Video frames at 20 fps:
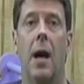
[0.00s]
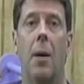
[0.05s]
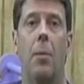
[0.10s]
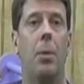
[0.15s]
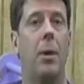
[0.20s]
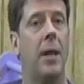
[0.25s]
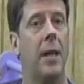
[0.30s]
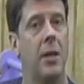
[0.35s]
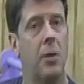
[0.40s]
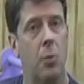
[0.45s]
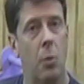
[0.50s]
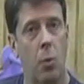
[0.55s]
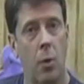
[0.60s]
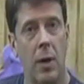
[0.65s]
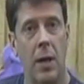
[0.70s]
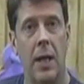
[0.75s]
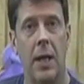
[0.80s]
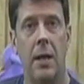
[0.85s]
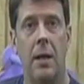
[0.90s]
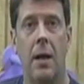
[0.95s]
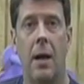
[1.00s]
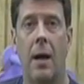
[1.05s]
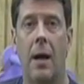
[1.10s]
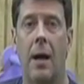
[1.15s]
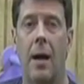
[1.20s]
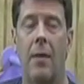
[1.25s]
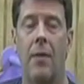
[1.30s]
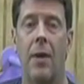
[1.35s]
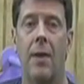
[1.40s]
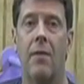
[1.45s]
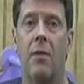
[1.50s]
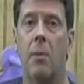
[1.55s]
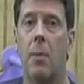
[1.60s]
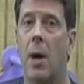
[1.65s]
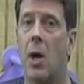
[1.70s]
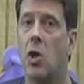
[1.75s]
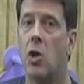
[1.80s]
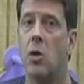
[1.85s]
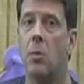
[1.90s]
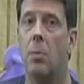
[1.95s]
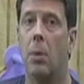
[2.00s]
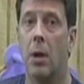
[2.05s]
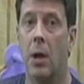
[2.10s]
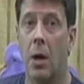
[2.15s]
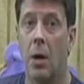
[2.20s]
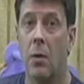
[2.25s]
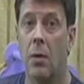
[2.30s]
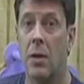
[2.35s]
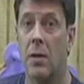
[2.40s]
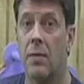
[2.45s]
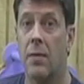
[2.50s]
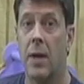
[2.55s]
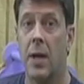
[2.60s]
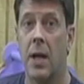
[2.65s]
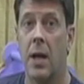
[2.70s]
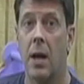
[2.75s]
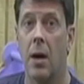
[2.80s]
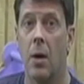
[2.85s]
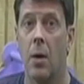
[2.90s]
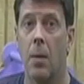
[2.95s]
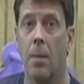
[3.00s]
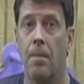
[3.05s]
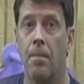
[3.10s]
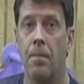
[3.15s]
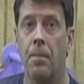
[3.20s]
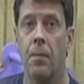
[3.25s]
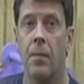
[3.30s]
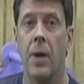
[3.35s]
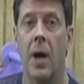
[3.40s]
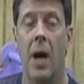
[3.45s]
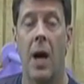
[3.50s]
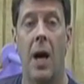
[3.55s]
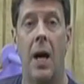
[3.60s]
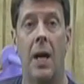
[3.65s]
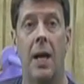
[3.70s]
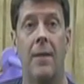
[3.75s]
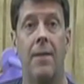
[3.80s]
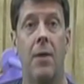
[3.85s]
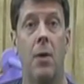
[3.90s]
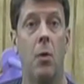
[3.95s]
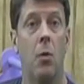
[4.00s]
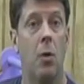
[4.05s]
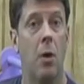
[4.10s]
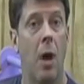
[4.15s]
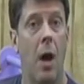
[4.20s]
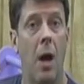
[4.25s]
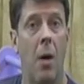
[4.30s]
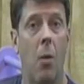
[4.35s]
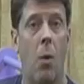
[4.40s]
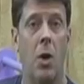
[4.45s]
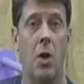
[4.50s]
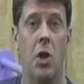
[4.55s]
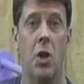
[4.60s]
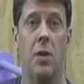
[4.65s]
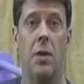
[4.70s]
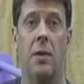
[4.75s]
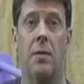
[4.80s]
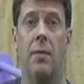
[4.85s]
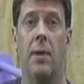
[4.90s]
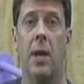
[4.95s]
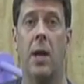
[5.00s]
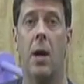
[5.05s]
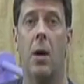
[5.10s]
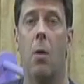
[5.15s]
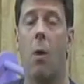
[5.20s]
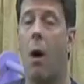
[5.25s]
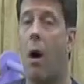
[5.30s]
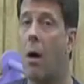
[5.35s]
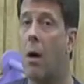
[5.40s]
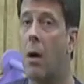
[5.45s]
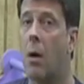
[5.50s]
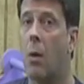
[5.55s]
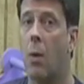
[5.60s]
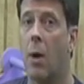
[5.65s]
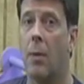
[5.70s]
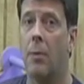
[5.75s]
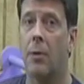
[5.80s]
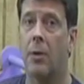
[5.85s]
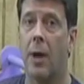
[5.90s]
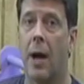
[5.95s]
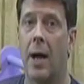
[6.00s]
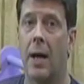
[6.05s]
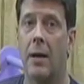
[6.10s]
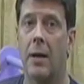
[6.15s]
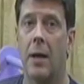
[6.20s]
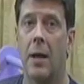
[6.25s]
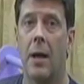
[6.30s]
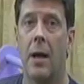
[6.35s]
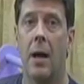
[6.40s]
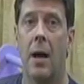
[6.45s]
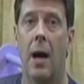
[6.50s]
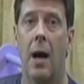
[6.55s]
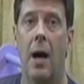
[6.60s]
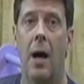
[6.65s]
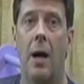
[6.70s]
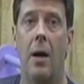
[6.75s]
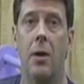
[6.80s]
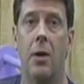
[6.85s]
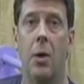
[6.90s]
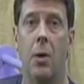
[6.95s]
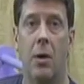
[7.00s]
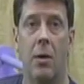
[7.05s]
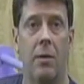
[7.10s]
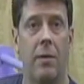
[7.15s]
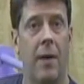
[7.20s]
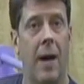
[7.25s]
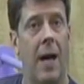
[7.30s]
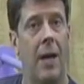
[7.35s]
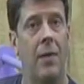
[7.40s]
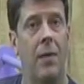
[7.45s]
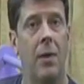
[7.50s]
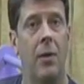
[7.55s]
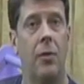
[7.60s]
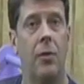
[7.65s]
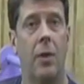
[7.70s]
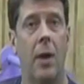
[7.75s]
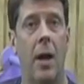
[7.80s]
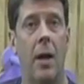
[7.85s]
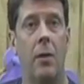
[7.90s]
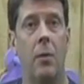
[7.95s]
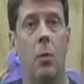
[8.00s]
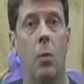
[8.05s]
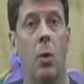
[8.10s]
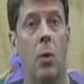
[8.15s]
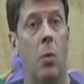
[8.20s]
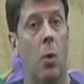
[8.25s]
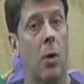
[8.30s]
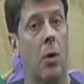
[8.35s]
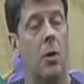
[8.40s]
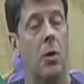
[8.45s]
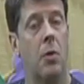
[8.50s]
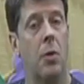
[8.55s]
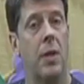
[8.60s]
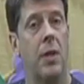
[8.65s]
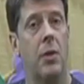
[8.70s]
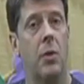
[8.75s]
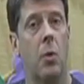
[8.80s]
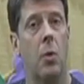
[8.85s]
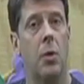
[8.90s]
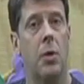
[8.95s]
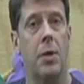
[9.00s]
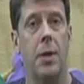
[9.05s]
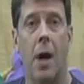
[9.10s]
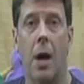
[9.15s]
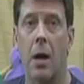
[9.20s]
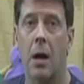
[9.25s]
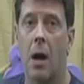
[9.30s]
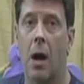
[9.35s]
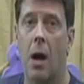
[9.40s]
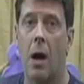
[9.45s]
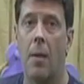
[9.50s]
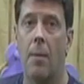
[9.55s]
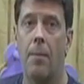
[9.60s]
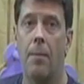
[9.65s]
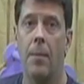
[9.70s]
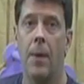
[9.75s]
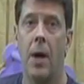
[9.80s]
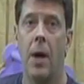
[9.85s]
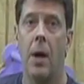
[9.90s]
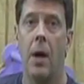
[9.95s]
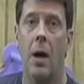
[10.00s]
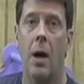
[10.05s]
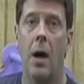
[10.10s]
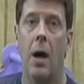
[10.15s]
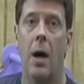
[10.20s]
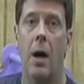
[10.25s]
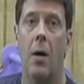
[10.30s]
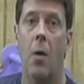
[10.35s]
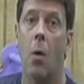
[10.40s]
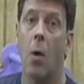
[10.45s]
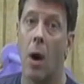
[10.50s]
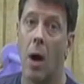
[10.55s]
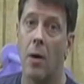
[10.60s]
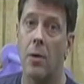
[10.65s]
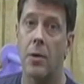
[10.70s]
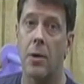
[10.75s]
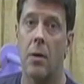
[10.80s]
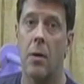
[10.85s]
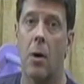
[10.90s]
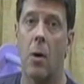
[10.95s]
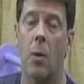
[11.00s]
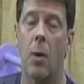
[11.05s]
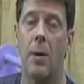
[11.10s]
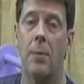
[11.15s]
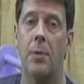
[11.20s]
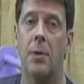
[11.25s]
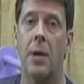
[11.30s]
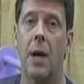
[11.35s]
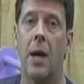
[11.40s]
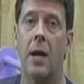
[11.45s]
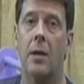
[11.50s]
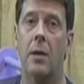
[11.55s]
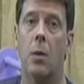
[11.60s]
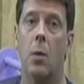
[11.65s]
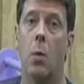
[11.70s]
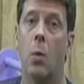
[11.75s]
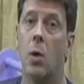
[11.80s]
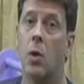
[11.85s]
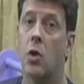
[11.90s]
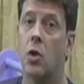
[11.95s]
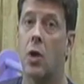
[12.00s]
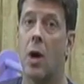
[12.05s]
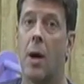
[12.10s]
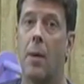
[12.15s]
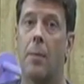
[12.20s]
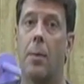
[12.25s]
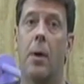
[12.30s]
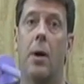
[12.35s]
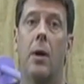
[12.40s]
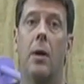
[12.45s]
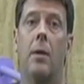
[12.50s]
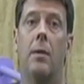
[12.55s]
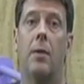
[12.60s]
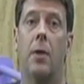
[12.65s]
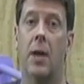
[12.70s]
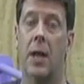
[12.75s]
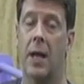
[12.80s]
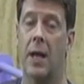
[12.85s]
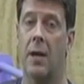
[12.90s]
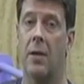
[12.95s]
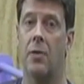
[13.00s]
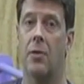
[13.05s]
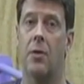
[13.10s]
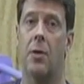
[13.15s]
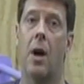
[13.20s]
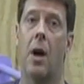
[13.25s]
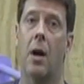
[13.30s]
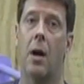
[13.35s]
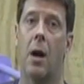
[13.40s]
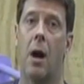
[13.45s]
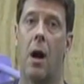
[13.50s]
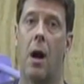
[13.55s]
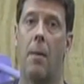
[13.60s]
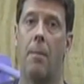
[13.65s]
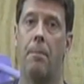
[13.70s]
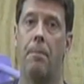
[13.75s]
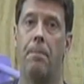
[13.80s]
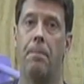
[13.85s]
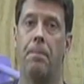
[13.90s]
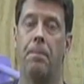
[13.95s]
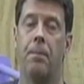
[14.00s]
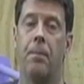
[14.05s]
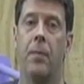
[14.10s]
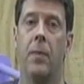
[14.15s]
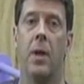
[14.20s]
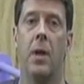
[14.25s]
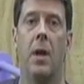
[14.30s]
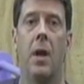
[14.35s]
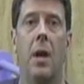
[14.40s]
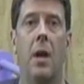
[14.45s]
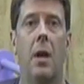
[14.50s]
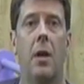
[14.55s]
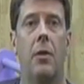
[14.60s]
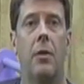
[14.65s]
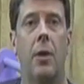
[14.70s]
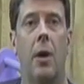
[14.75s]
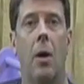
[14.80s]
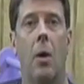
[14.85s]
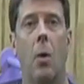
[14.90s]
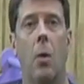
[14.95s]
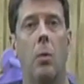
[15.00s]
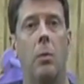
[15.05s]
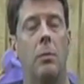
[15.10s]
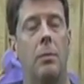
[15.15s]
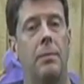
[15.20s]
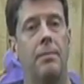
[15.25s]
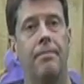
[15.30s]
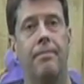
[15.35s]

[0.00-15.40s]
please read the information below this video. If you're not watching this video on our website, you can find this at woodworkersresource.com or also our website, woodshopforkids.com. So,